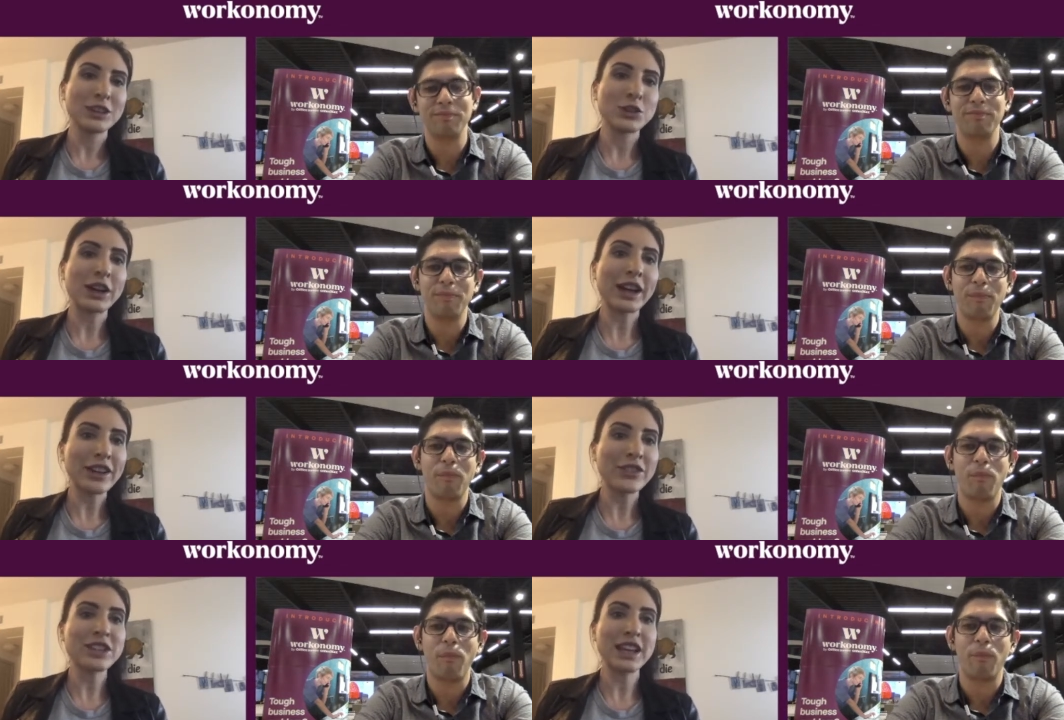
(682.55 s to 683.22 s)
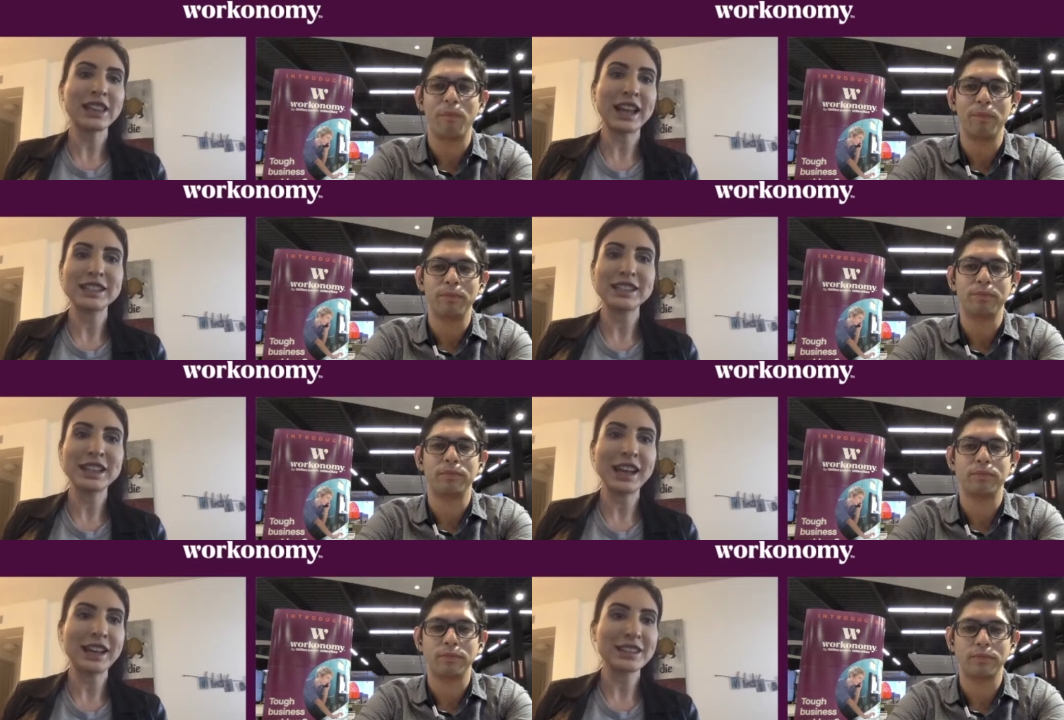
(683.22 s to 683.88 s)
Speaker 1: of take that
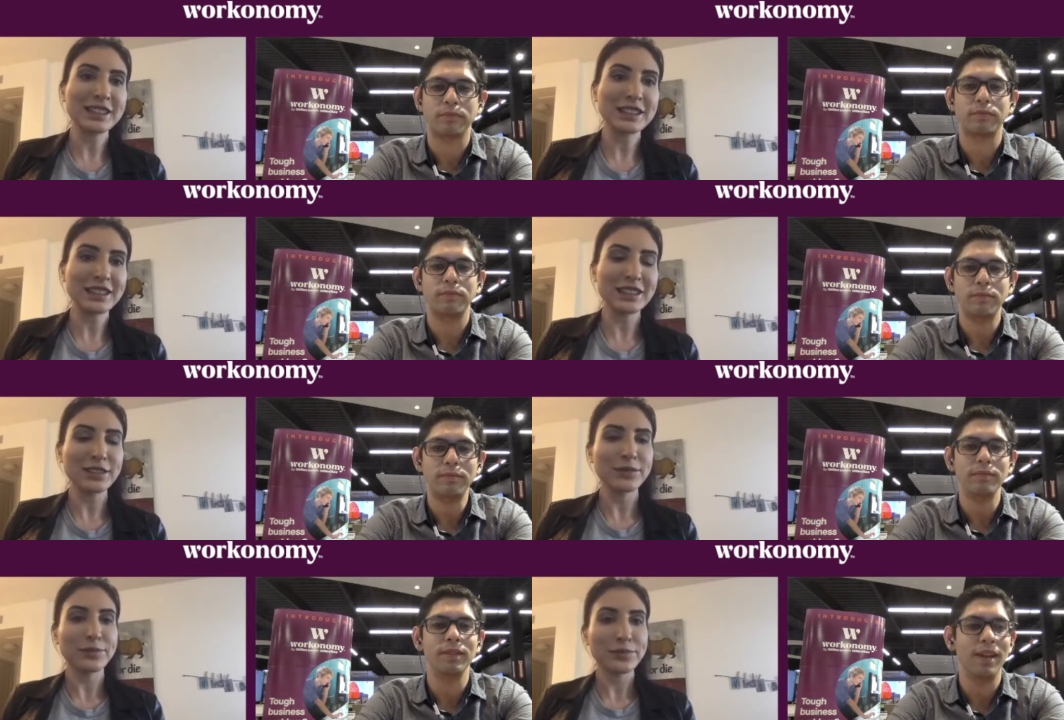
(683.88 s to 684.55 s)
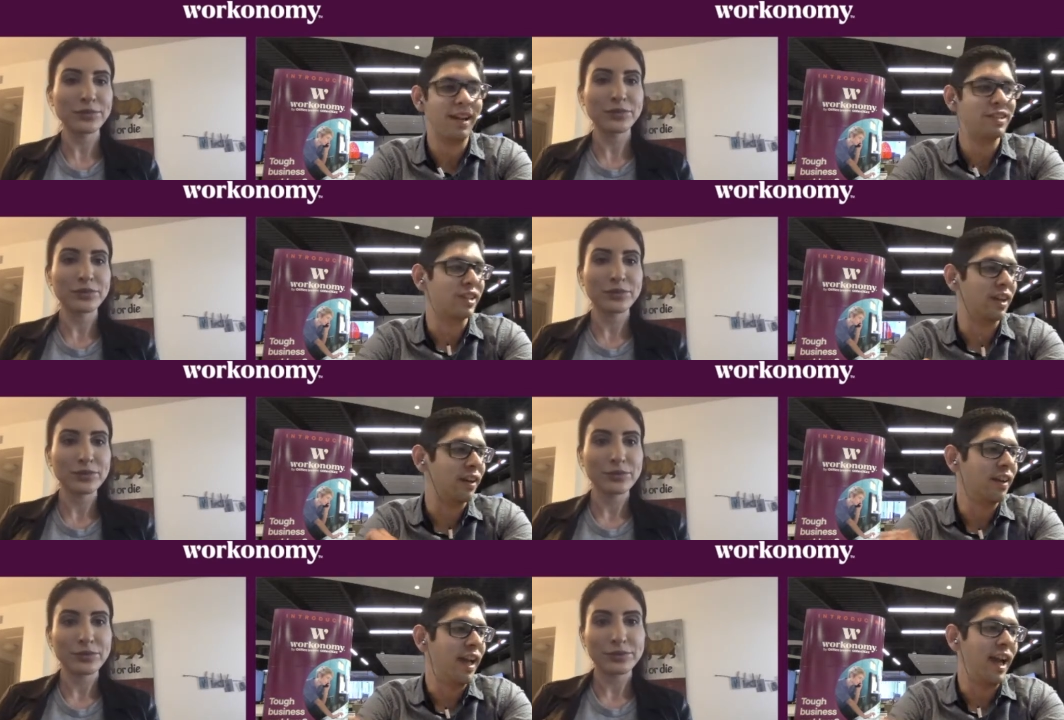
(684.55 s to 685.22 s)
stance.
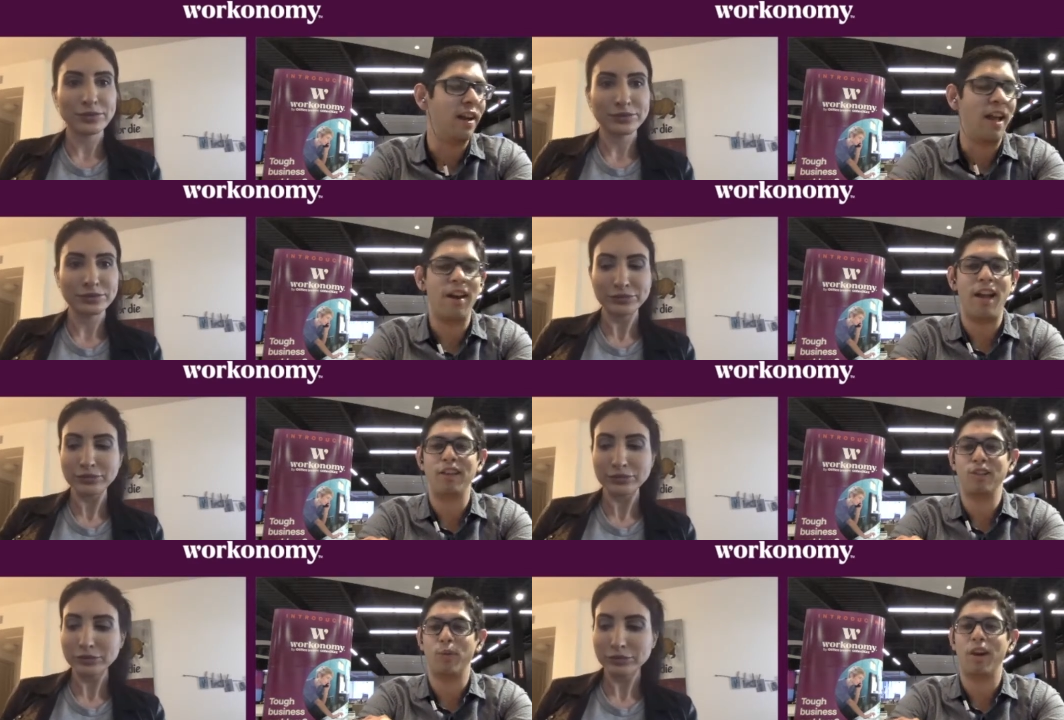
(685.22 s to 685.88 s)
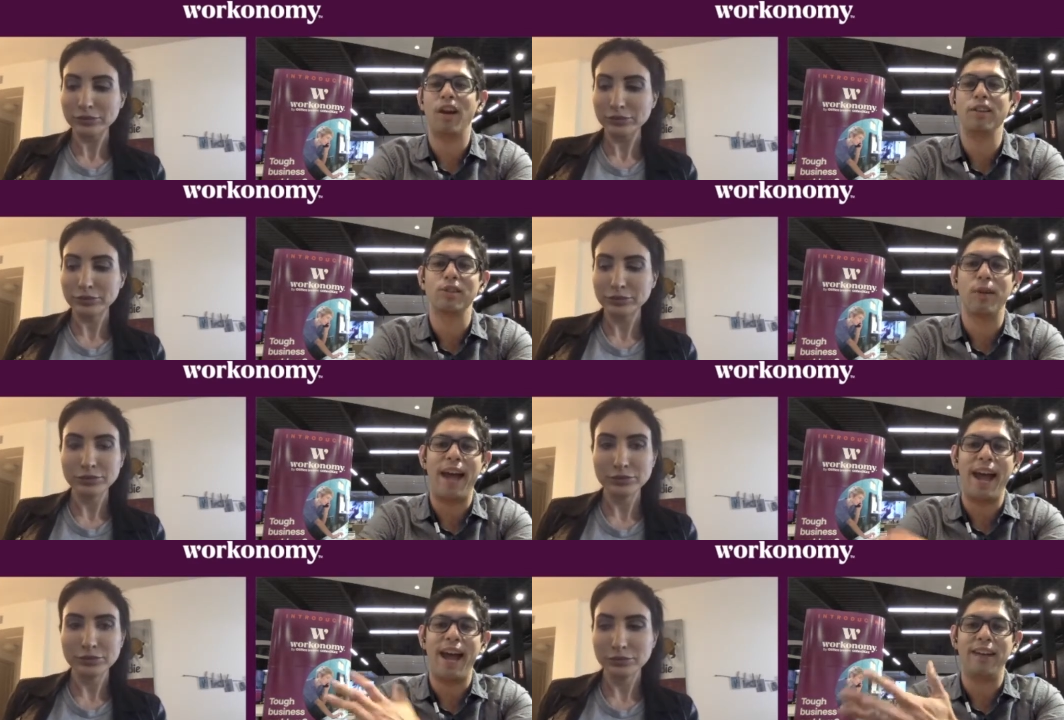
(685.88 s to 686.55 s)
Speaker 2: Gotcha. And, and I just want to also
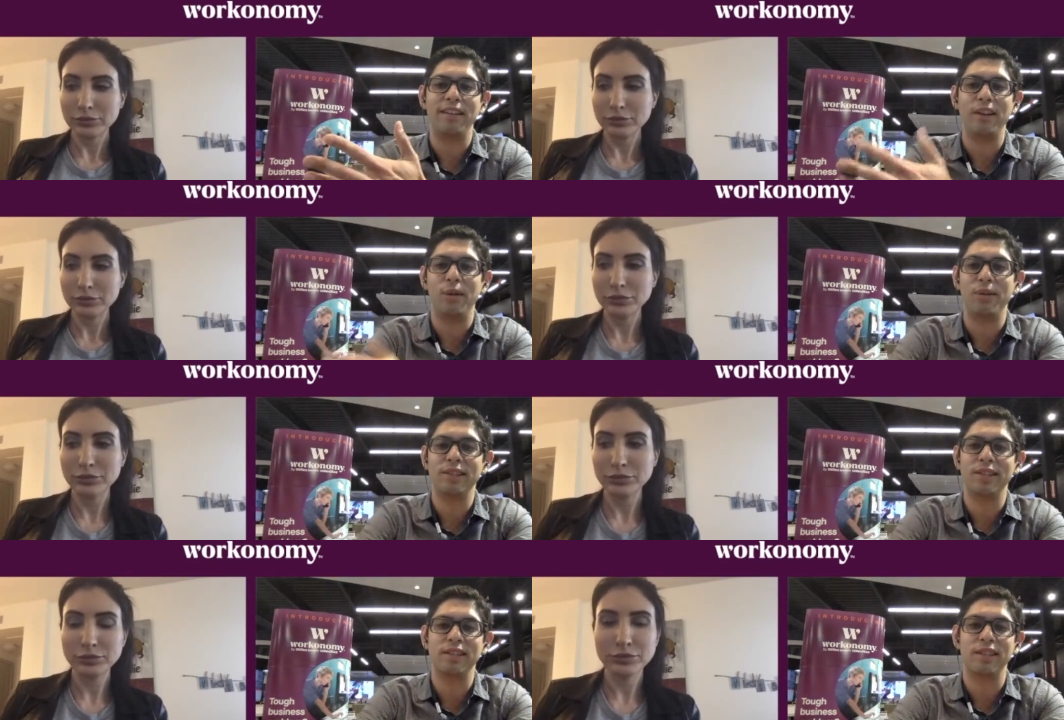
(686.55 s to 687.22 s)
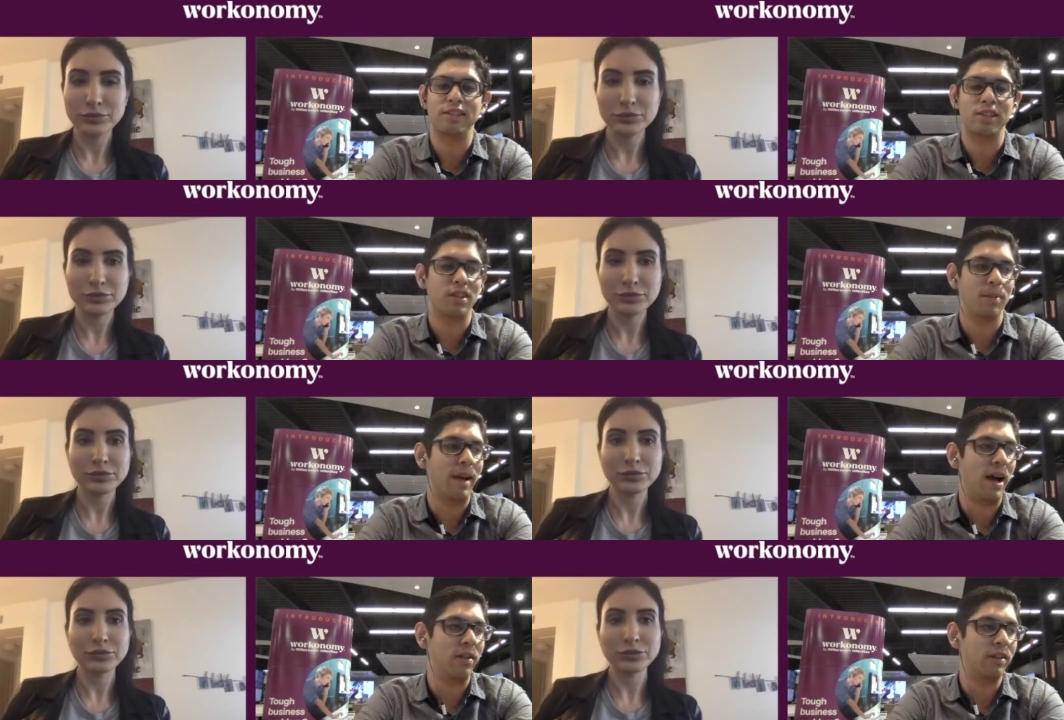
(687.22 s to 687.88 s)
add, you know, this isn't just
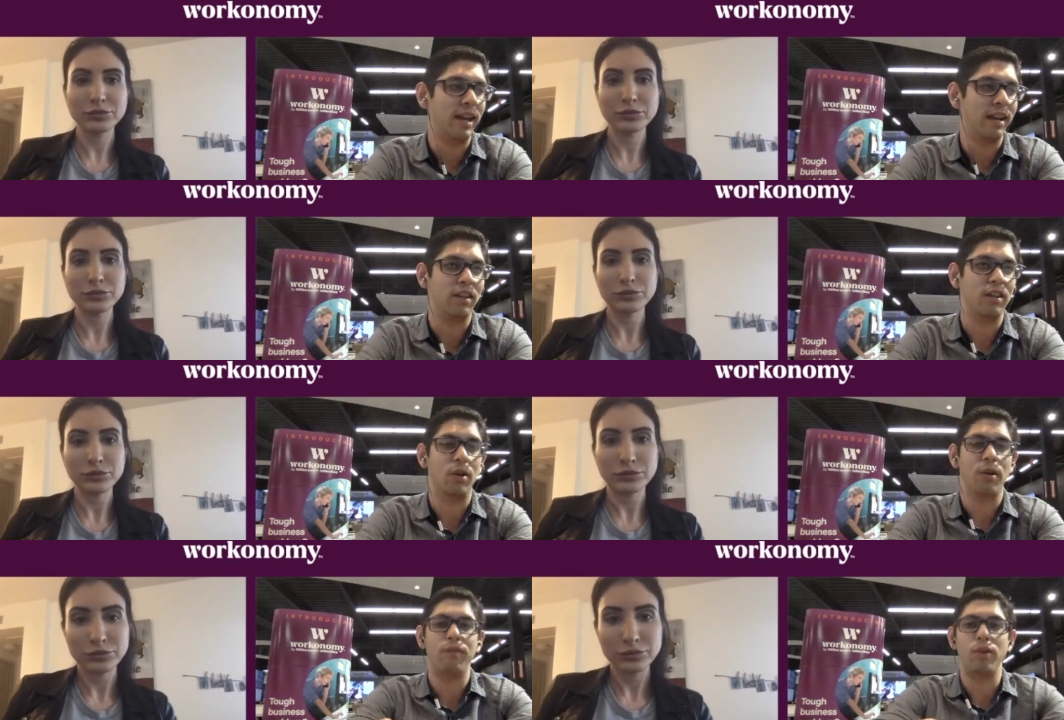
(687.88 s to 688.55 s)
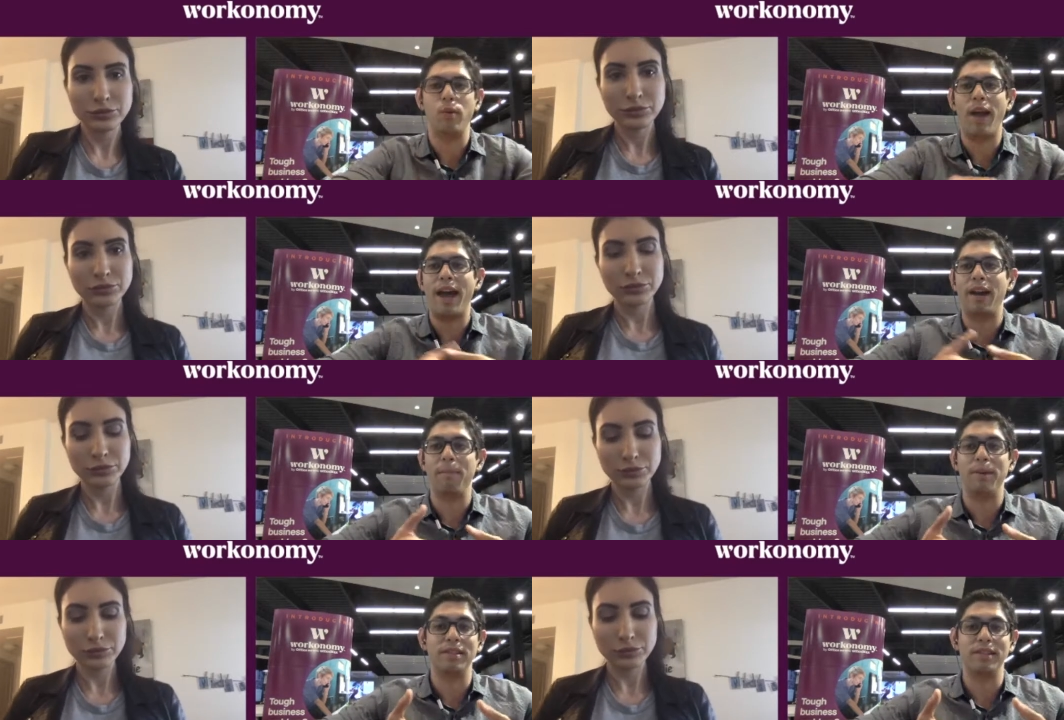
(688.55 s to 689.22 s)
about like, you know, if you had
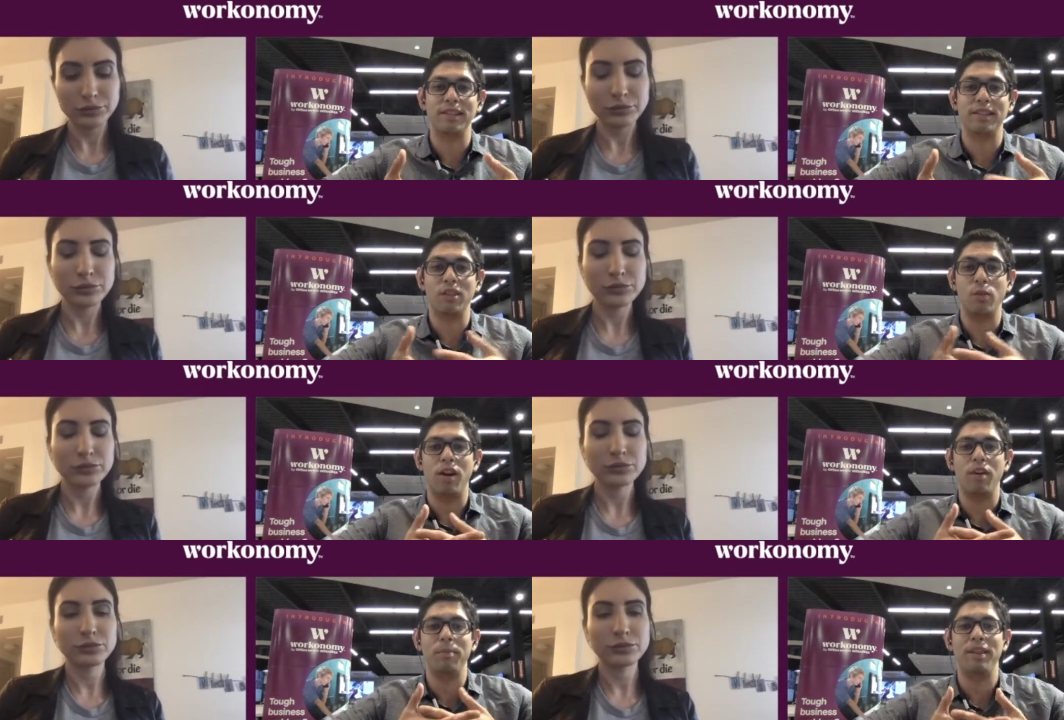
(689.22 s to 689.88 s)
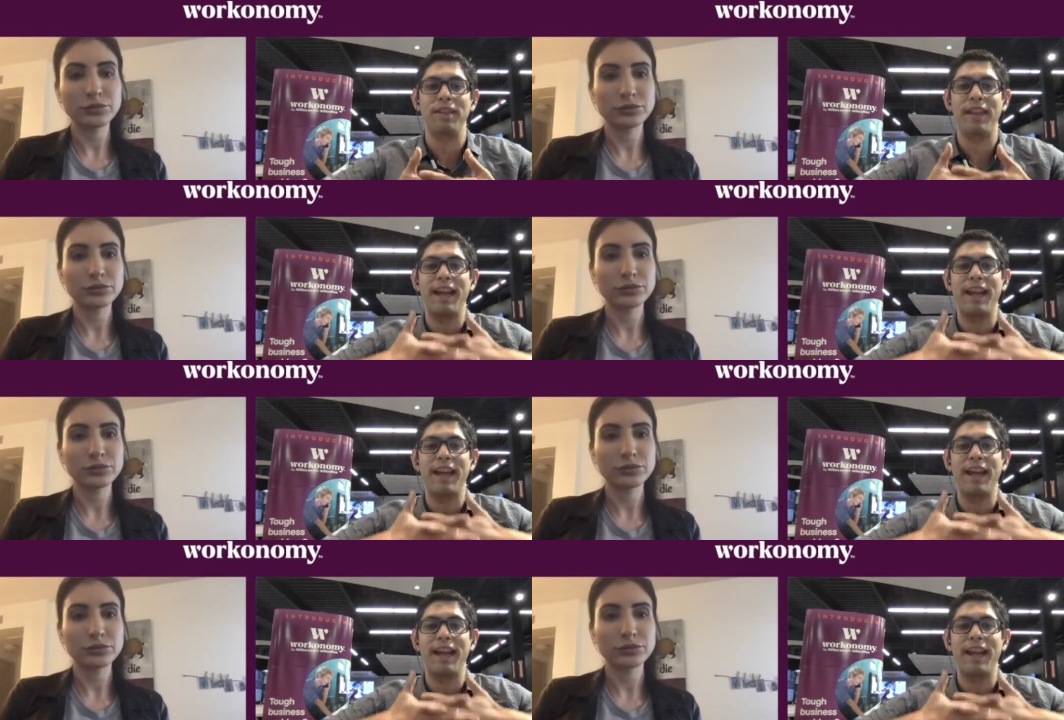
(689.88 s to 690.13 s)
a business and you wanted to be the